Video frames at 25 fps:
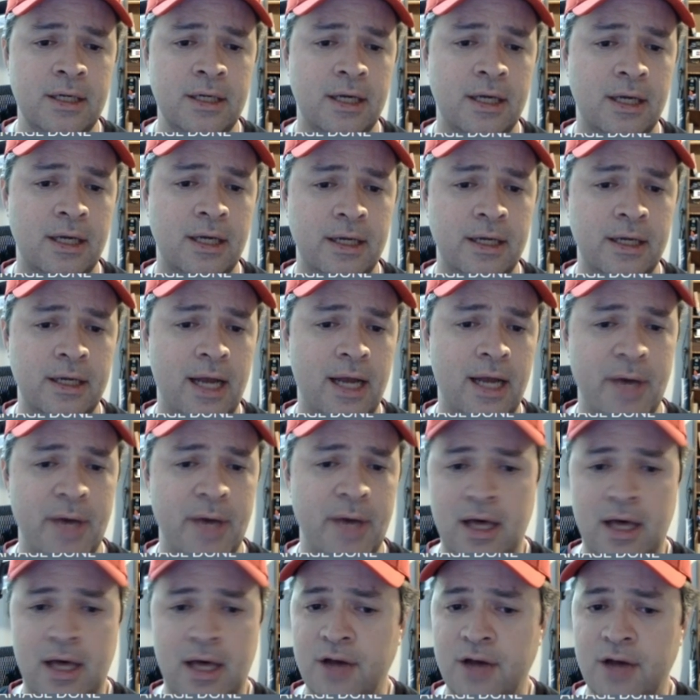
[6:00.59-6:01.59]
Got
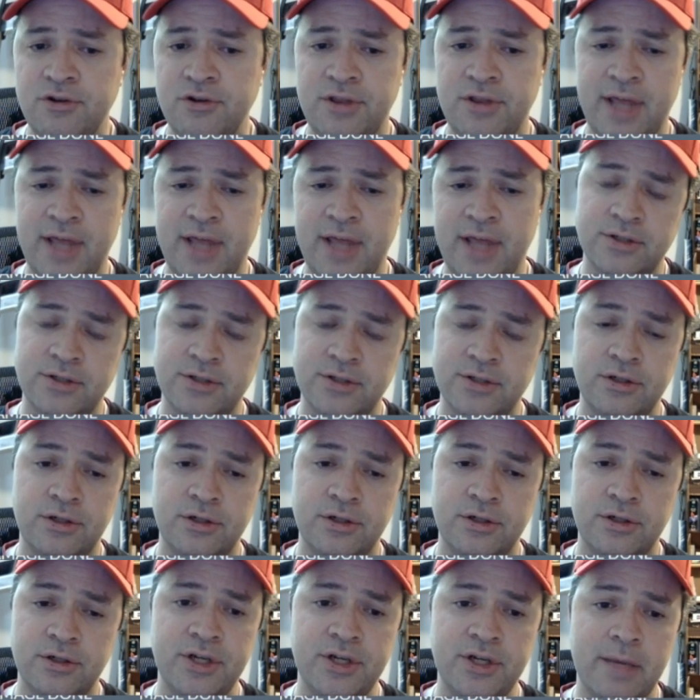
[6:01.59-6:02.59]
about
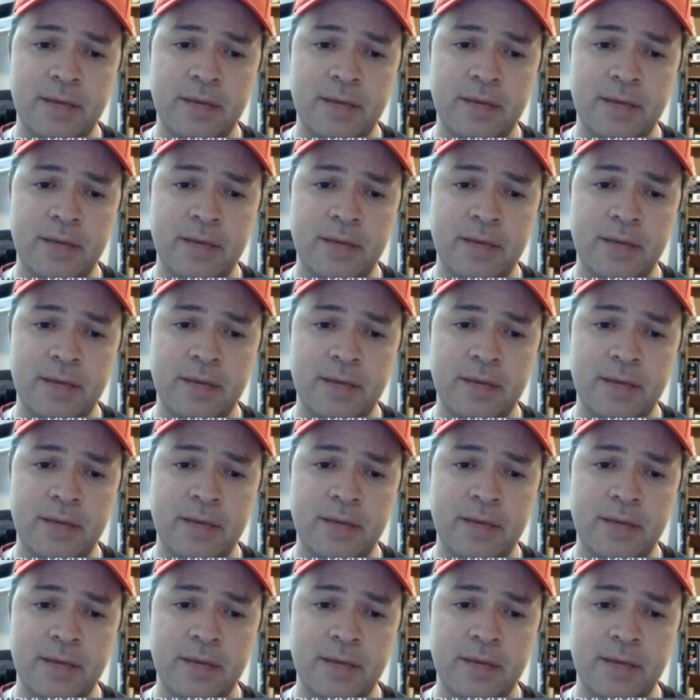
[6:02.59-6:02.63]
100,000, could get